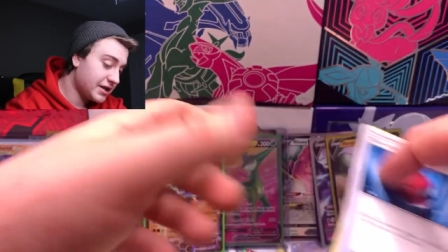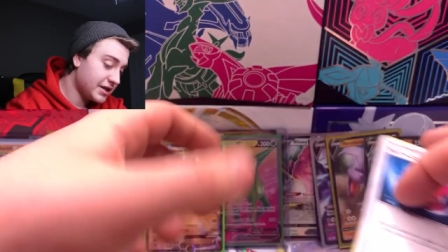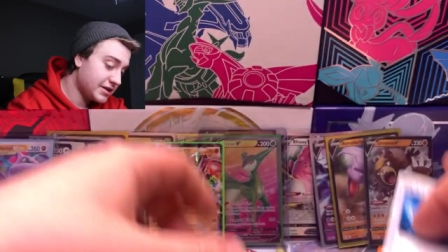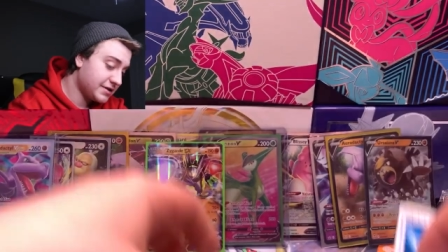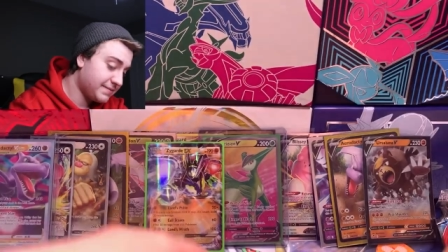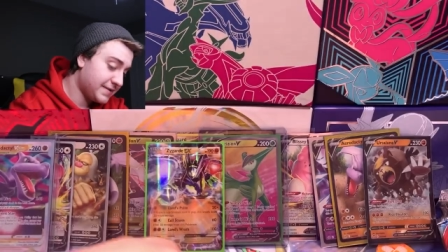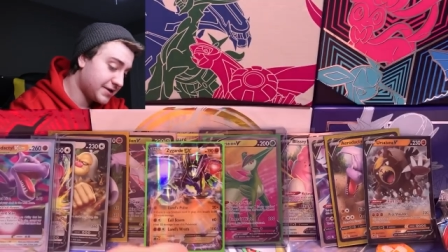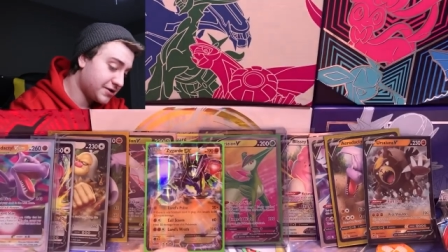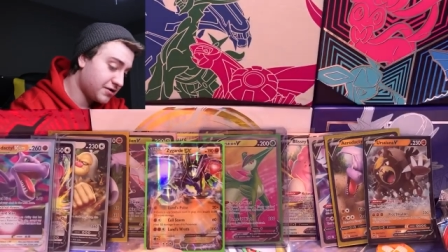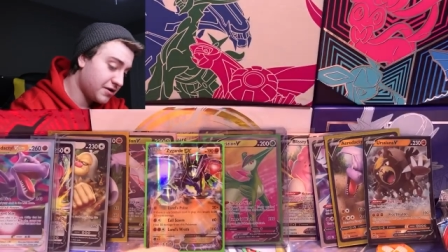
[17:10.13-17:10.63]

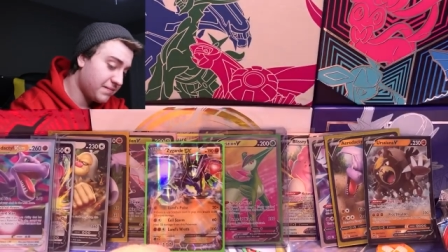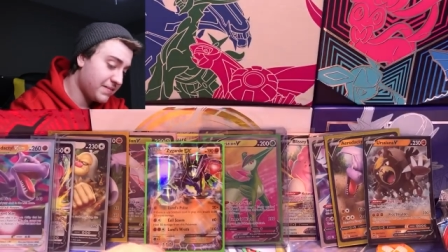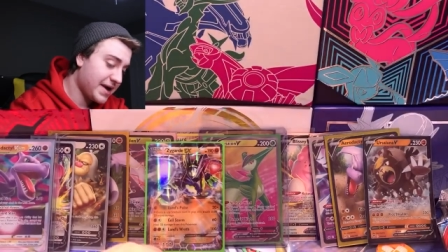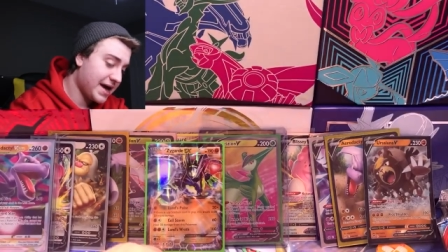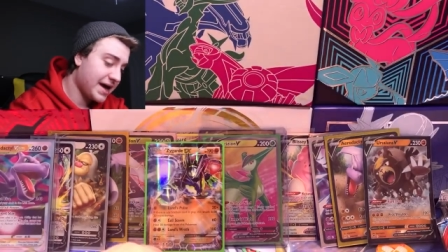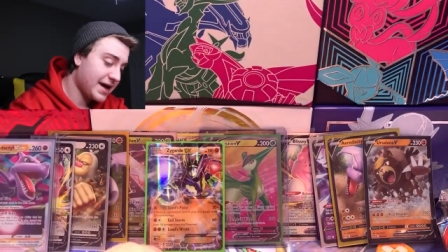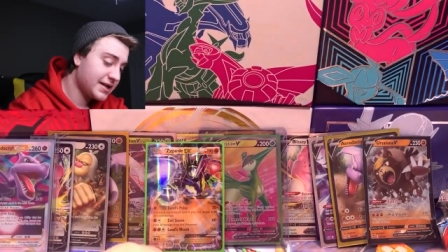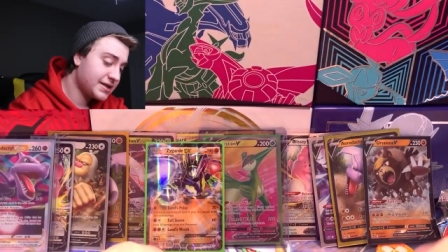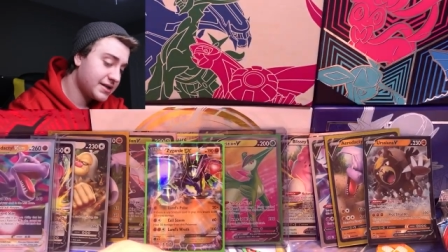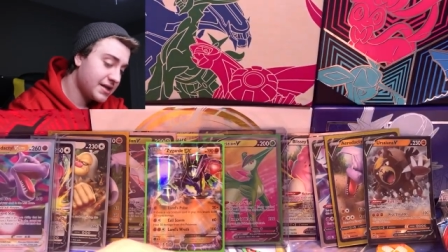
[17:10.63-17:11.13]
these mystery
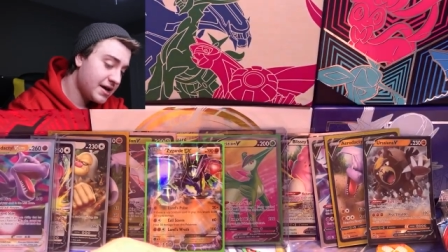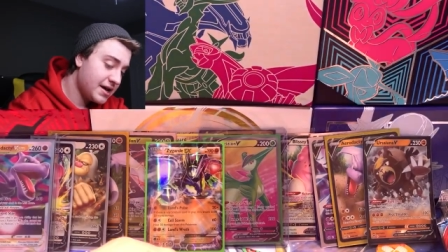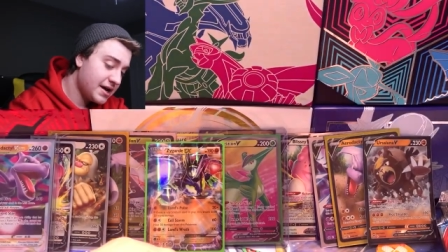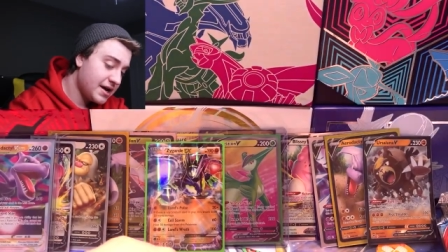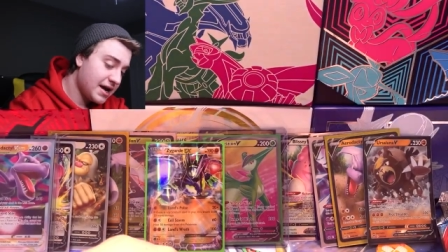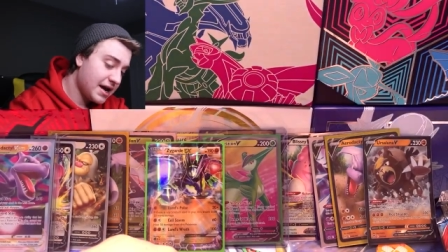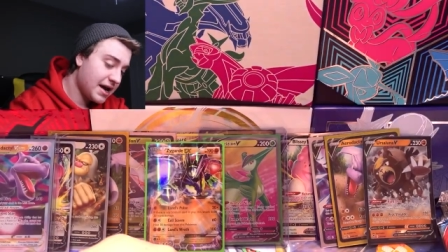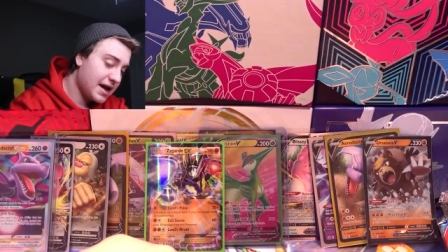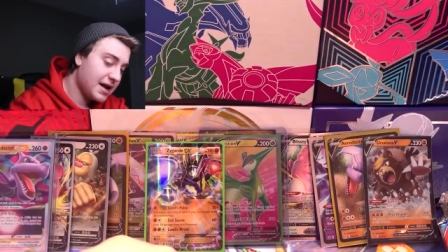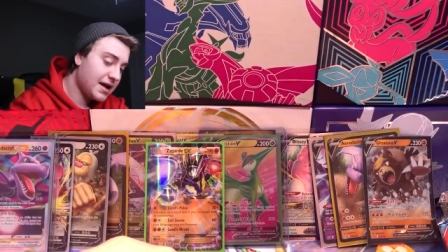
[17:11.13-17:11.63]
bags.
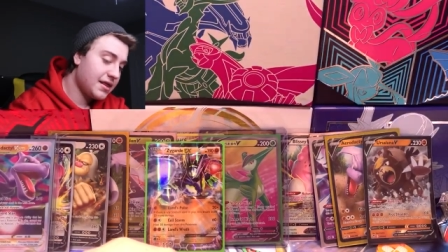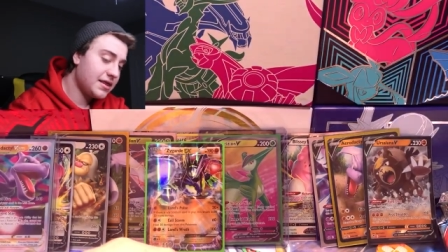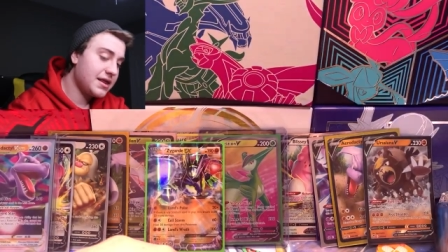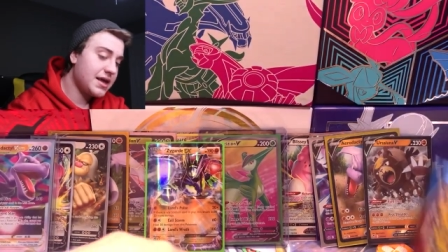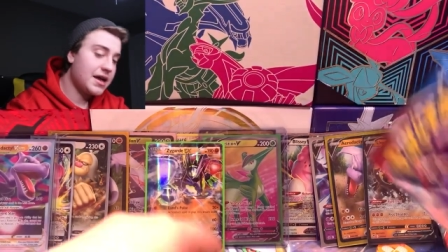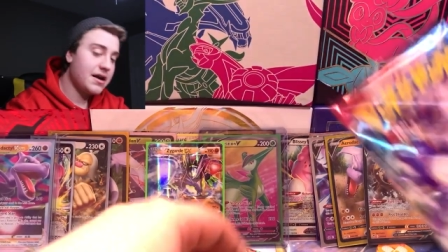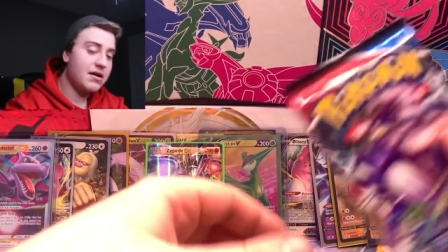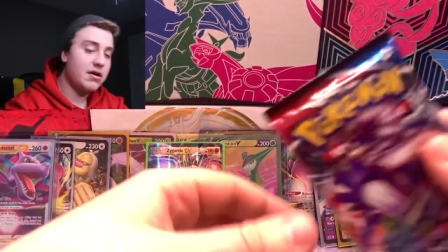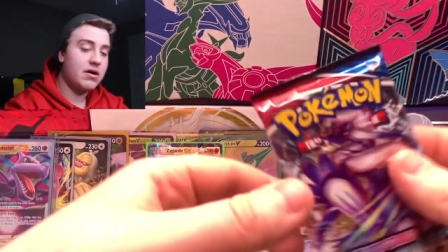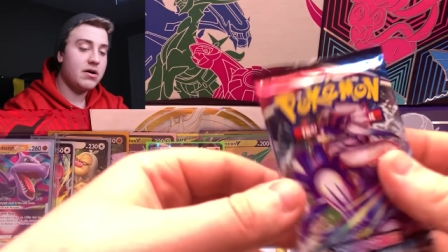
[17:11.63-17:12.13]
And
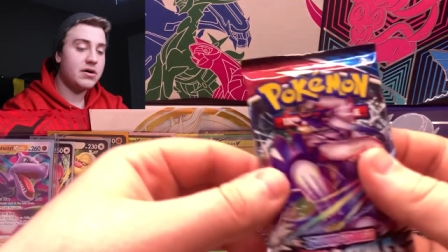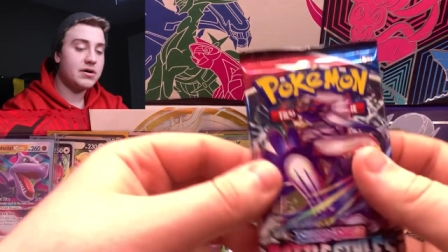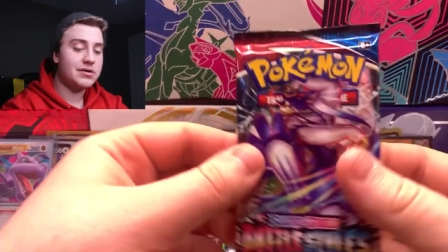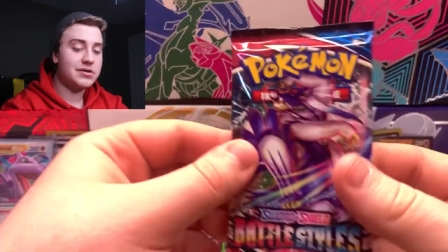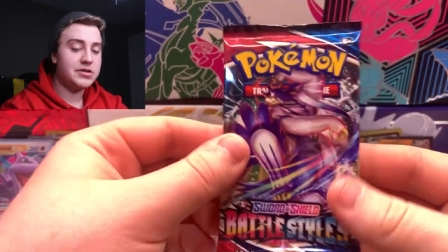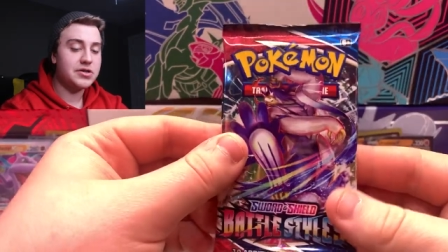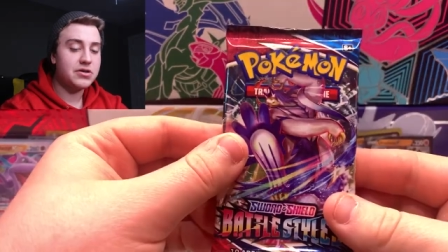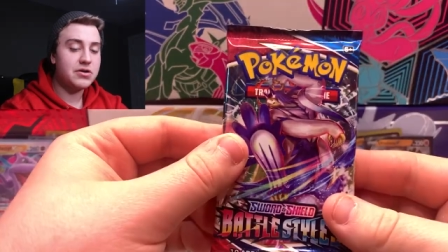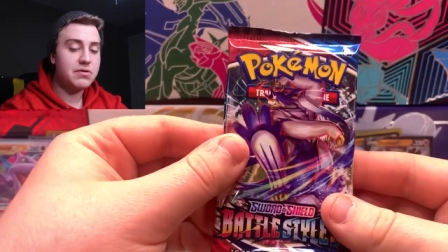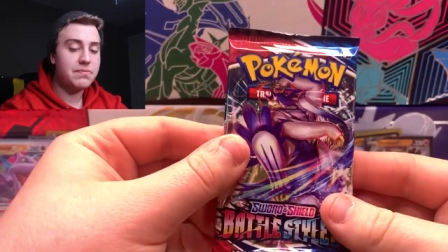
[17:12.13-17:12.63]
then
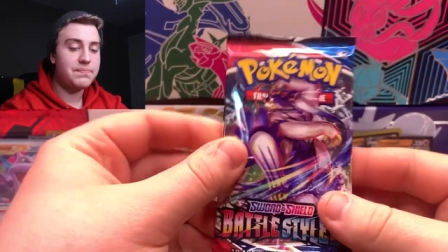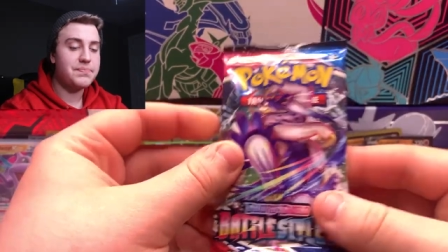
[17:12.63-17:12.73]
on to